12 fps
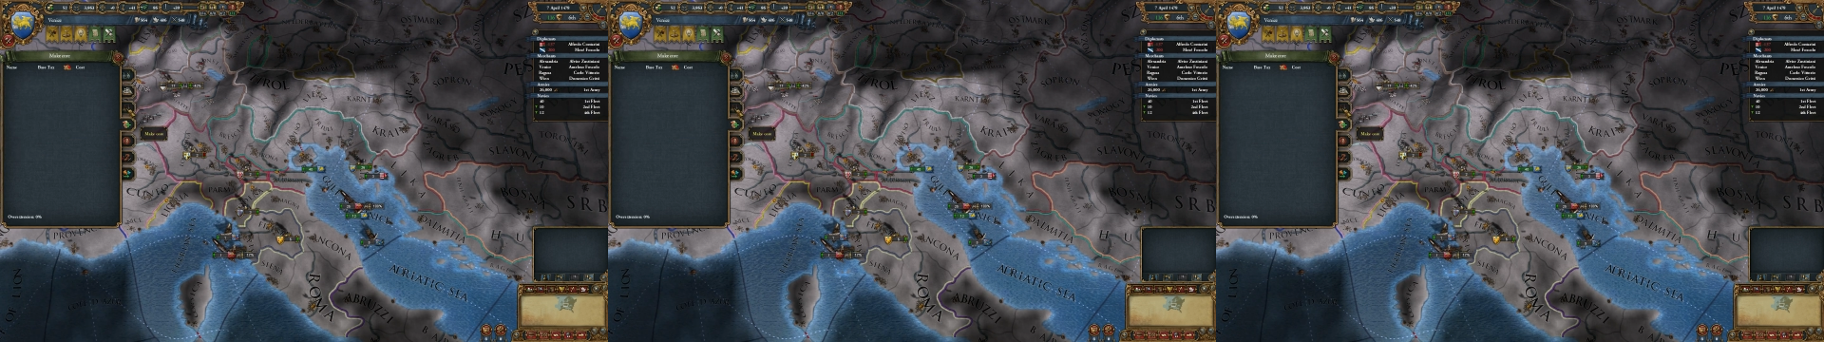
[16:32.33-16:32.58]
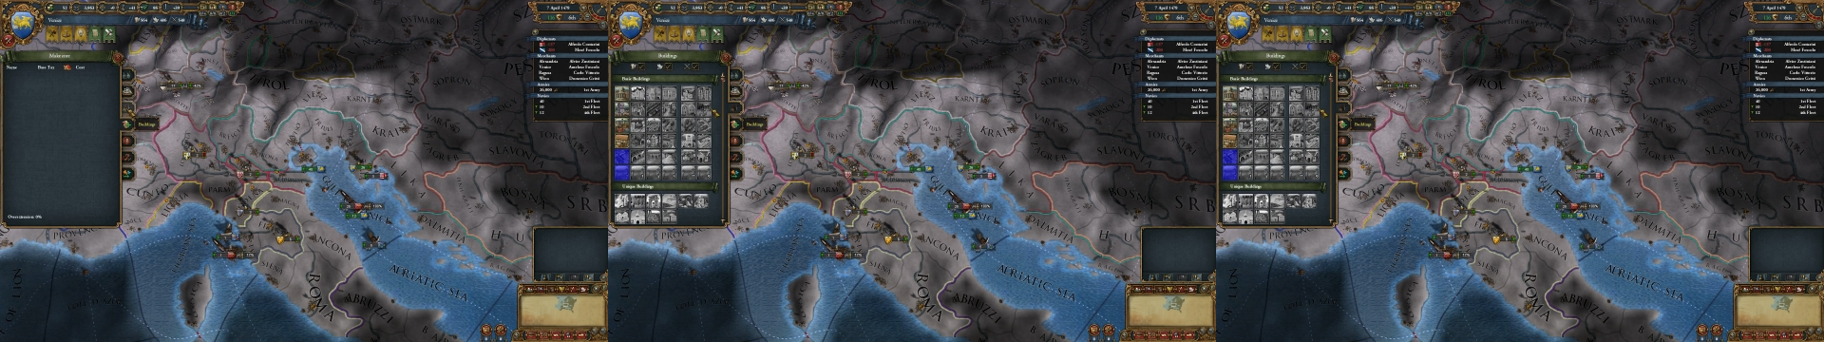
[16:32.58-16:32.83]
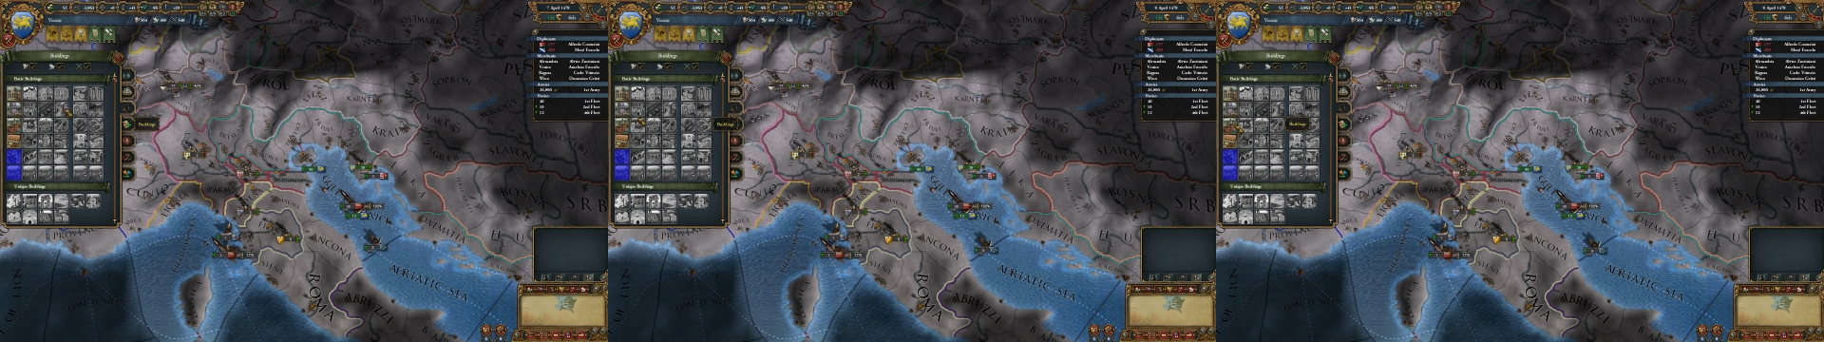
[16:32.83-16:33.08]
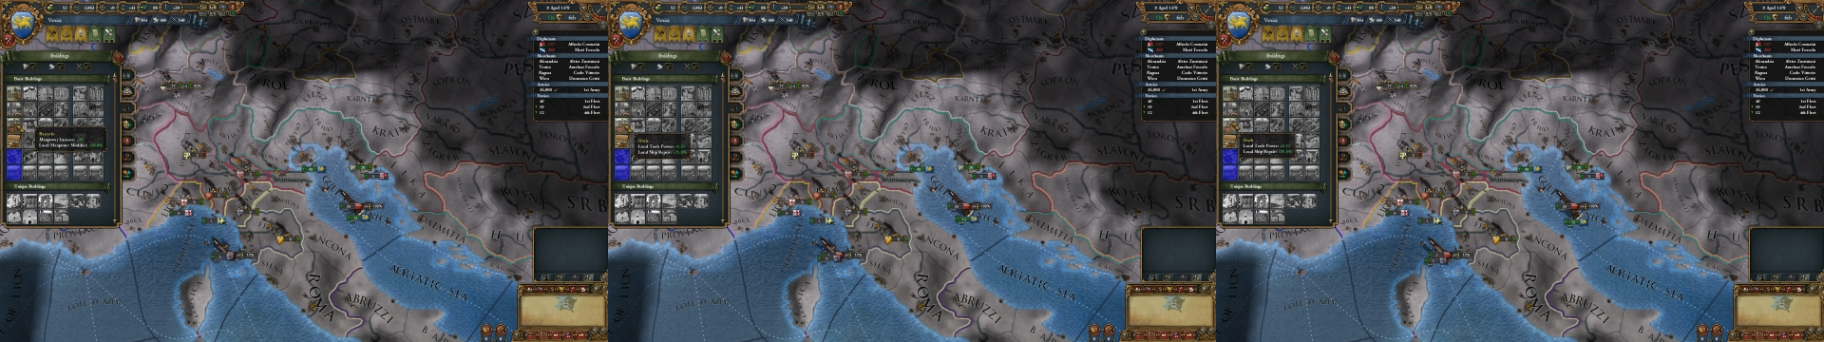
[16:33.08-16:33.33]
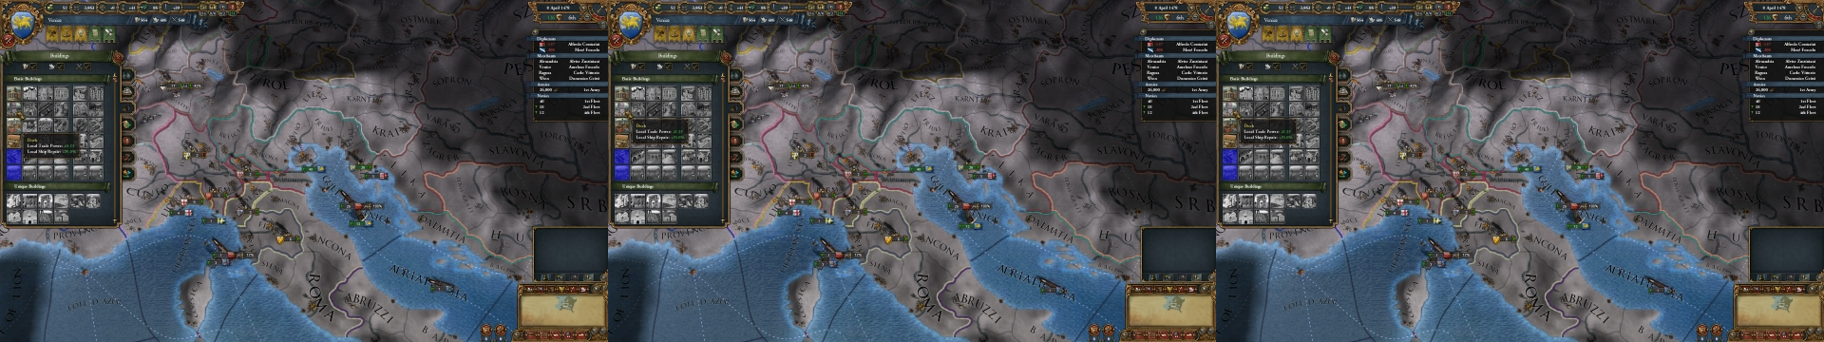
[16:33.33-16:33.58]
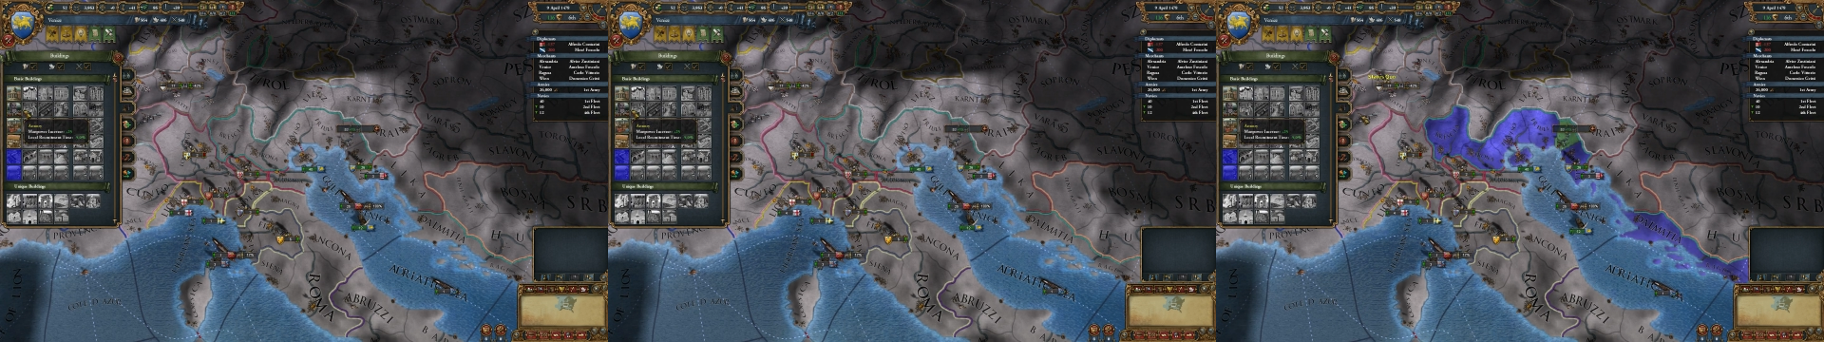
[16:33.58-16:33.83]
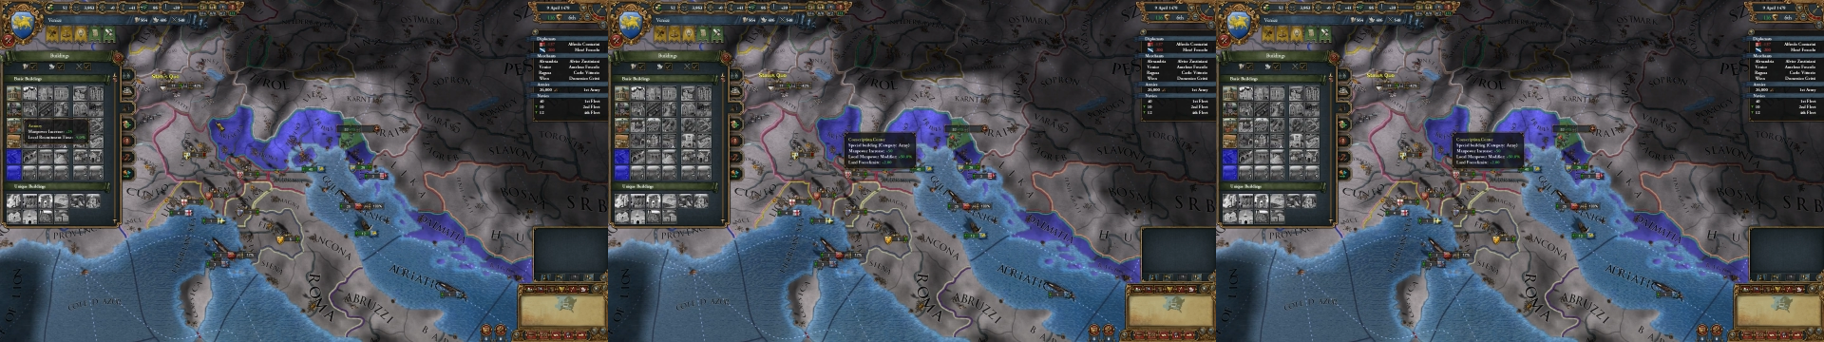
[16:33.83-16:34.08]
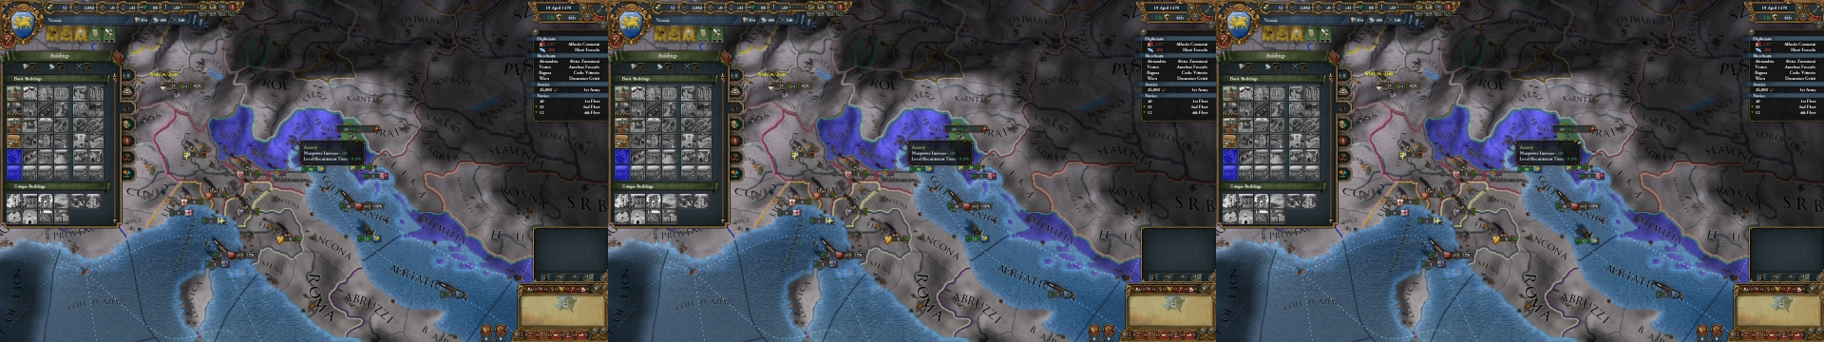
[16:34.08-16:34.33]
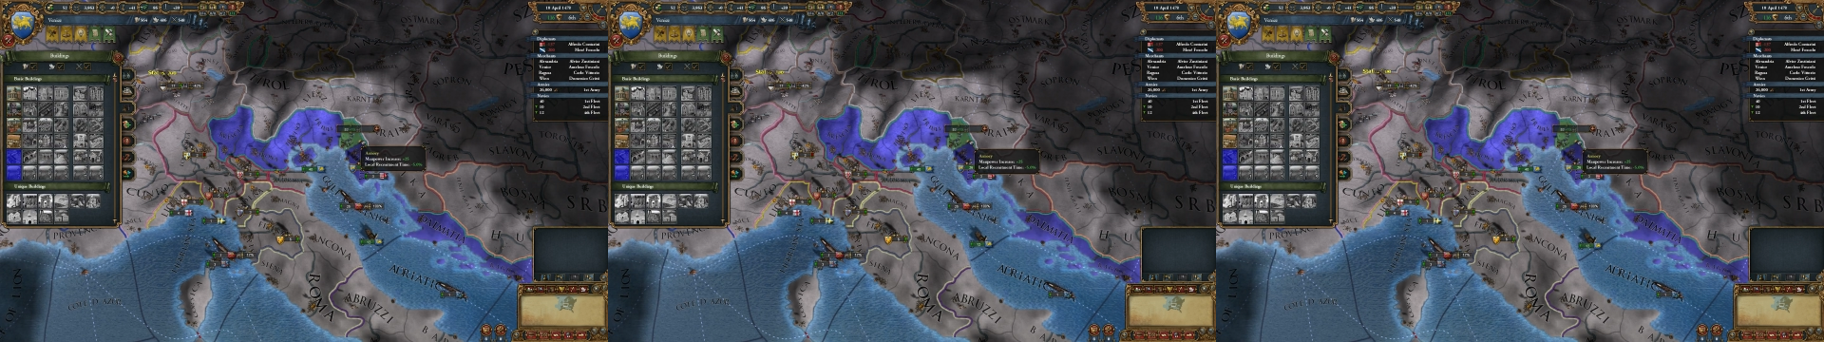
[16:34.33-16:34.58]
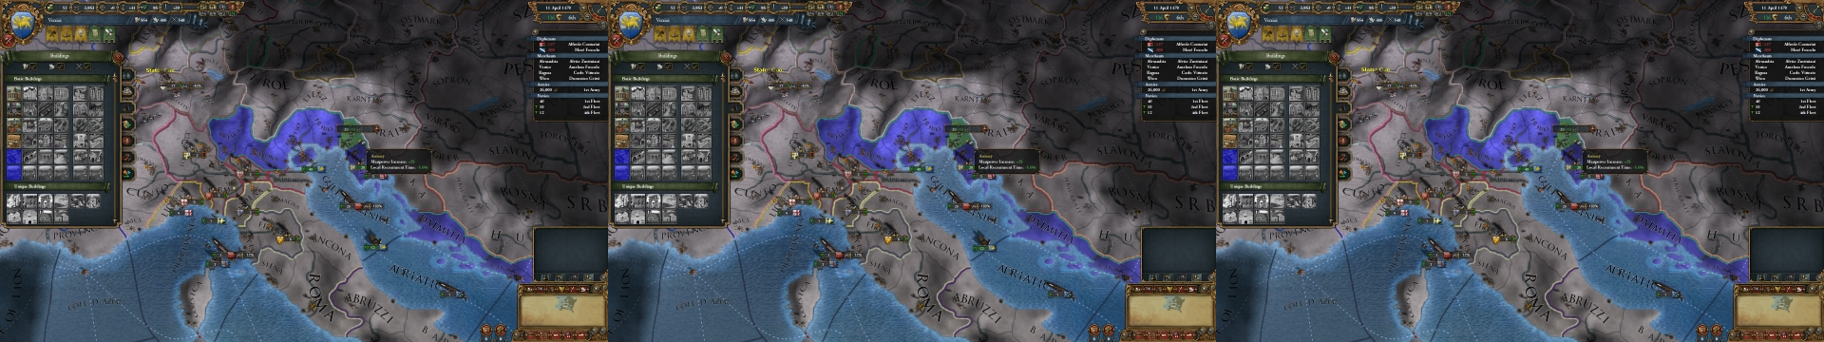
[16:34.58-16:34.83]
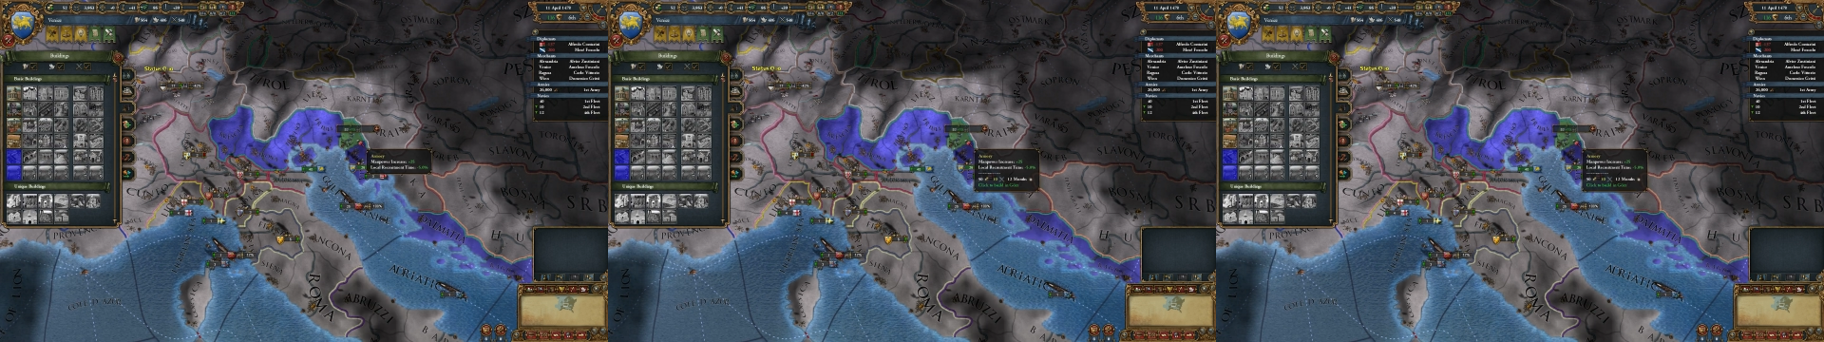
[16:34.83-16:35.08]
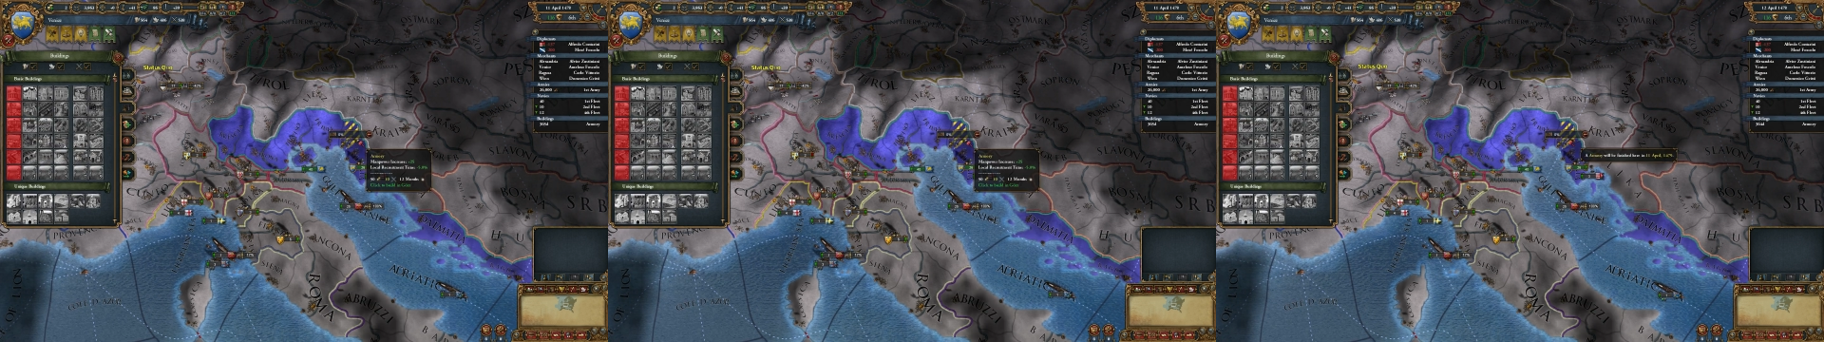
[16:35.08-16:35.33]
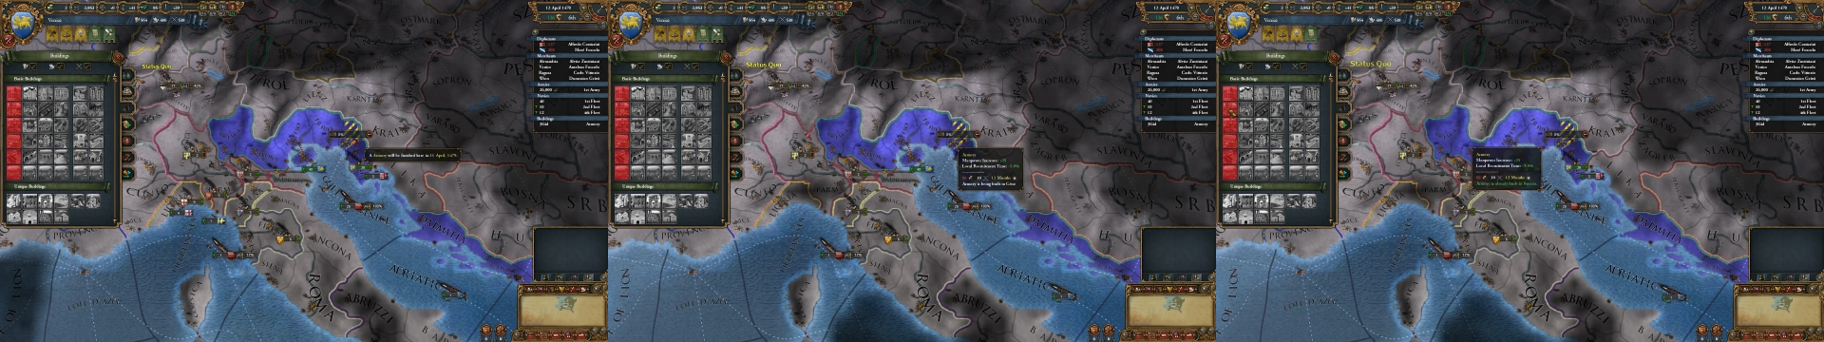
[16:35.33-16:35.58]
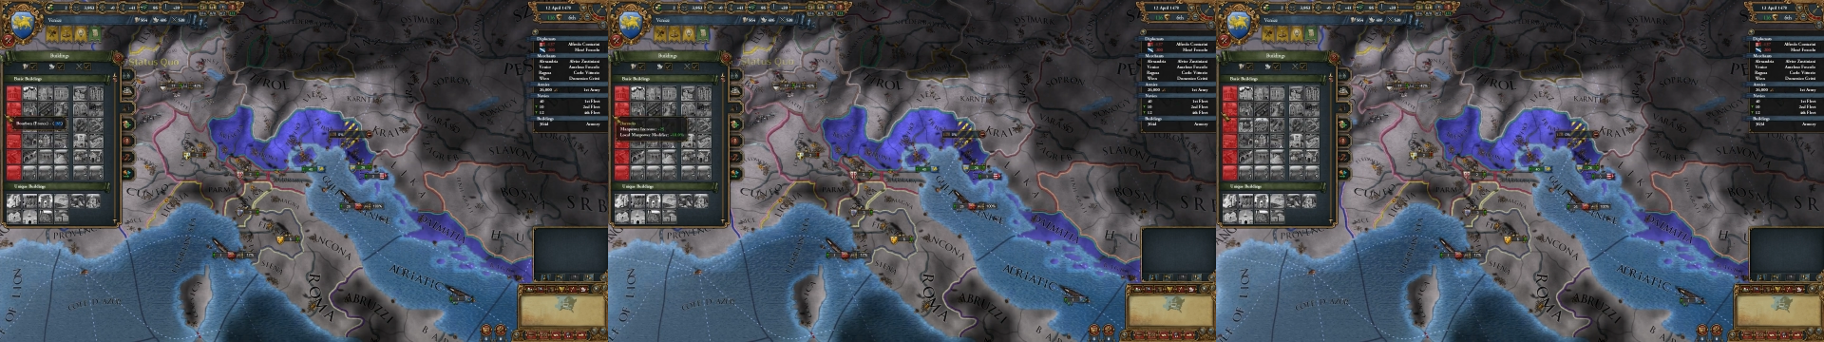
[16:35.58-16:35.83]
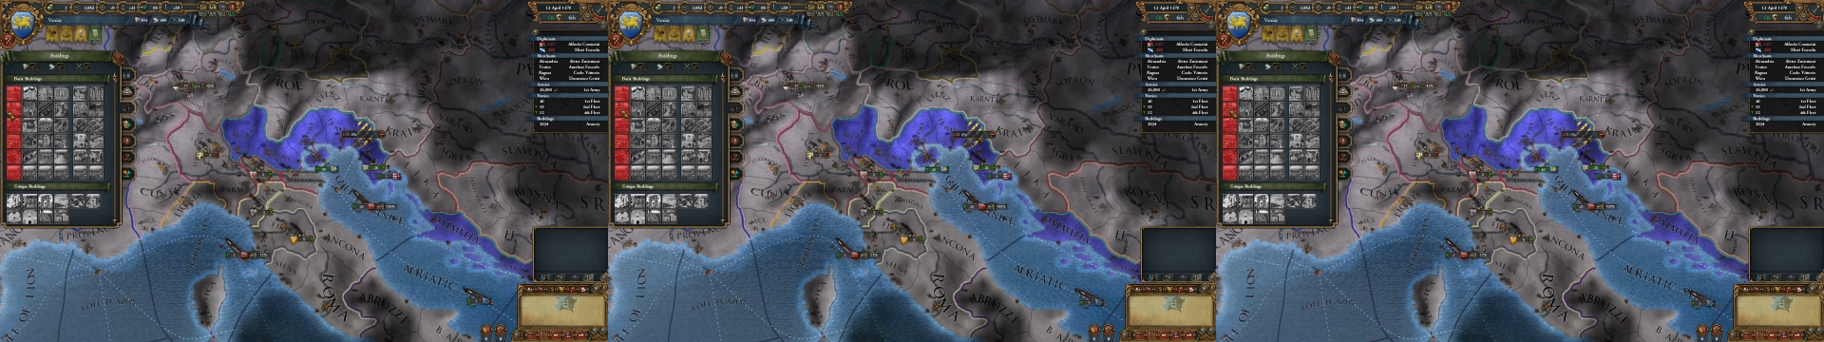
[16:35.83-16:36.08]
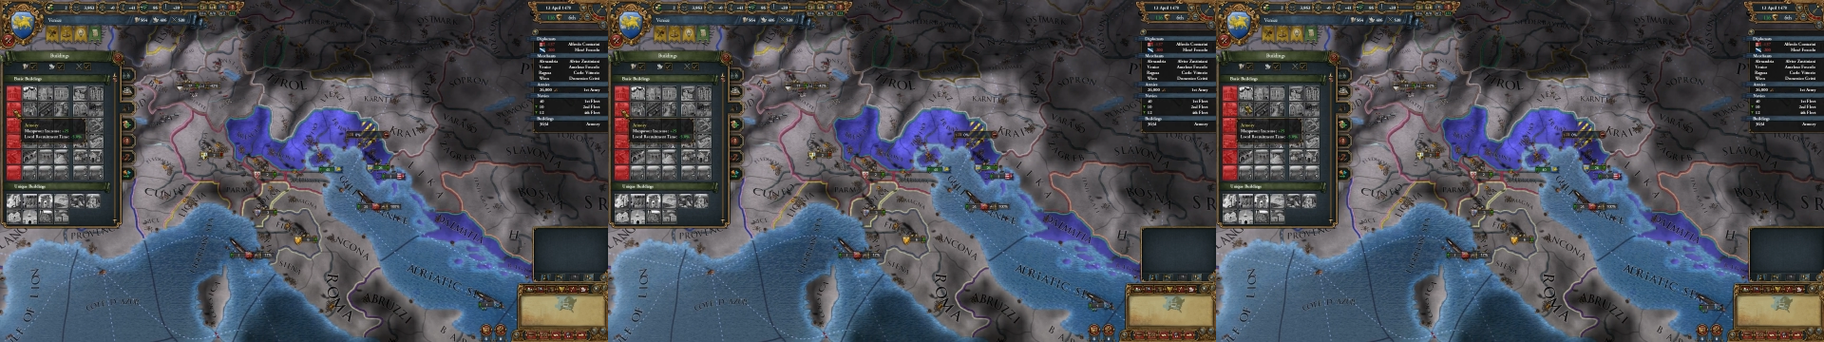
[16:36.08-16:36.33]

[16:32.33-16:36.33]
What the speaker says: Nobody's mouth can be seen.